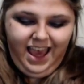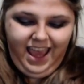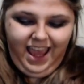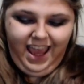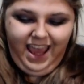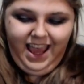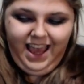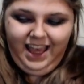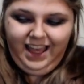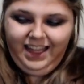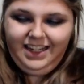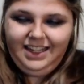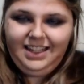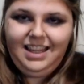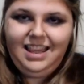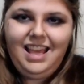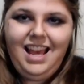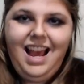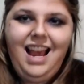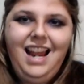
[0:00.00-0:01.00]
and
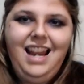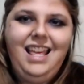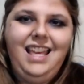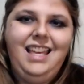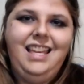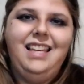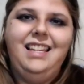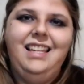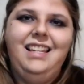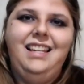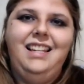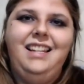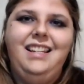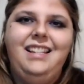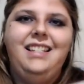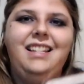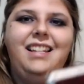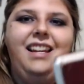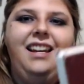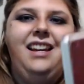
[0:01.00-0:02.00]
that
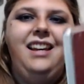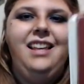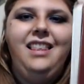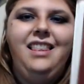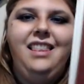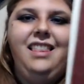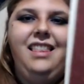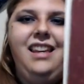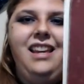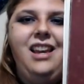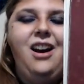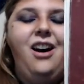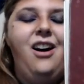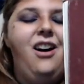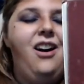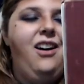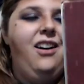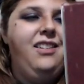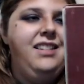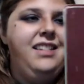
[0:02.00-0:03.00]
is The
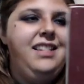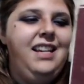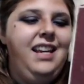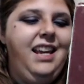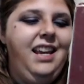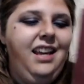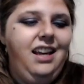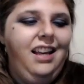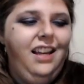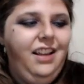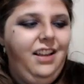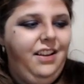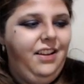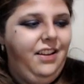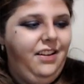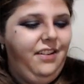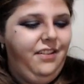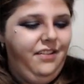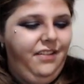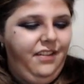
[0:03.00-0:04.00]
Haunting
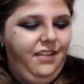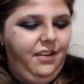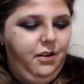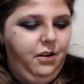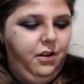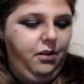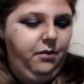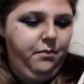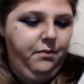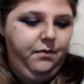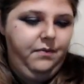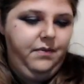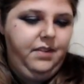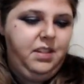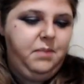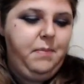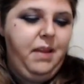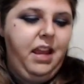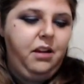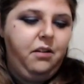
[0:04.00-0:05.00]
of, oh,
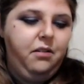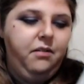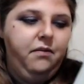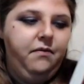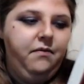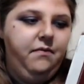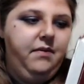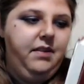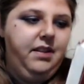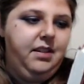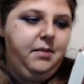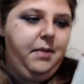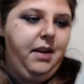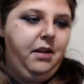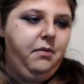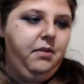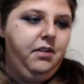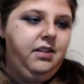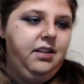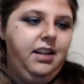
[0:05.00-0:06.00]
it's back, is it
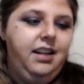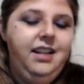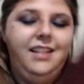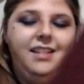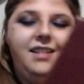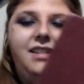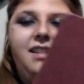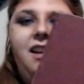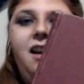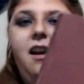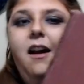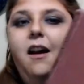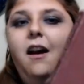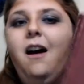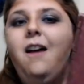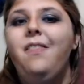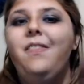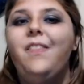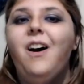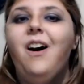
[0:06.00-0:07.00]
backwards? It is.
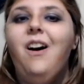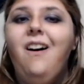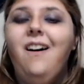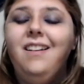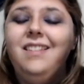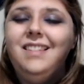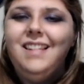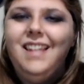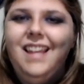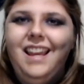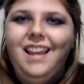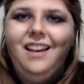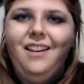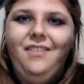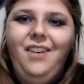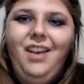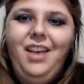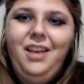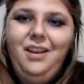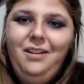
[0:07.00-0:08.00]
The Haunting of
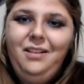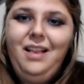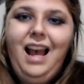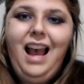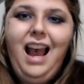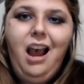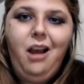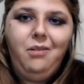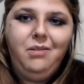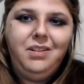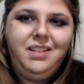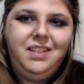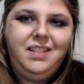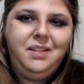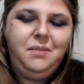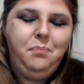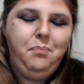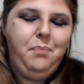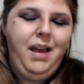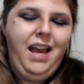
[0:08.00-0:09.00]
Hill House
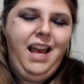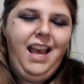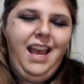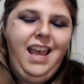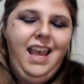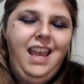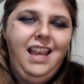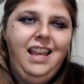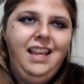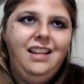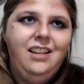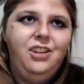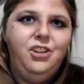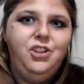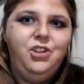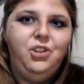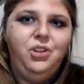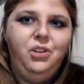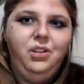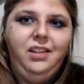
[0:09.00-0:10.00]
by
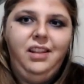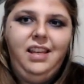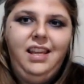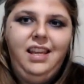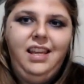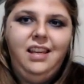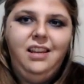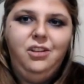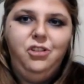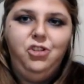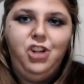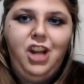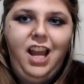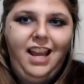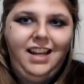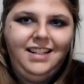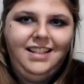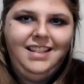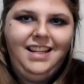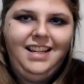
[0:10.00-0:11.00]
Shirley
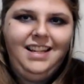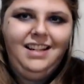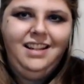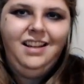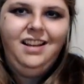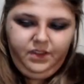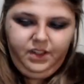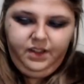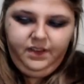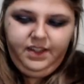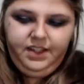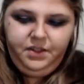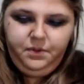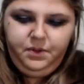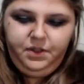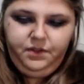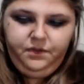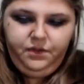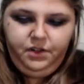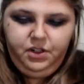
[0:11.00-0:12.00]
Jackson. This
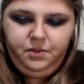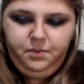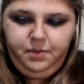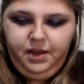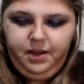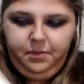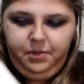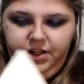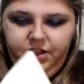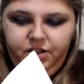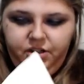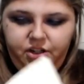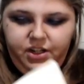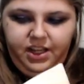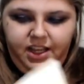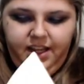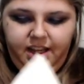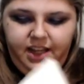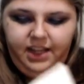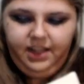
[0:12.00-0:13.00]
was first published
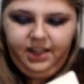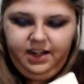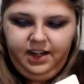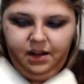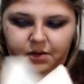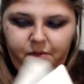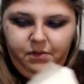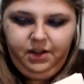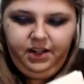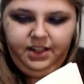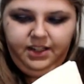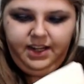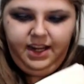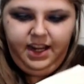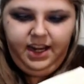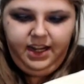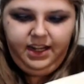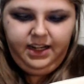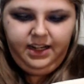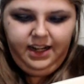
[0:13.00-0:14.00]
in, I want to
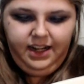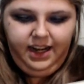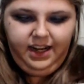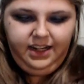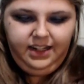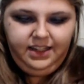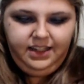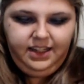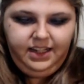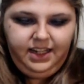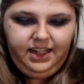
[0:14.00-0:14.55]
say 19,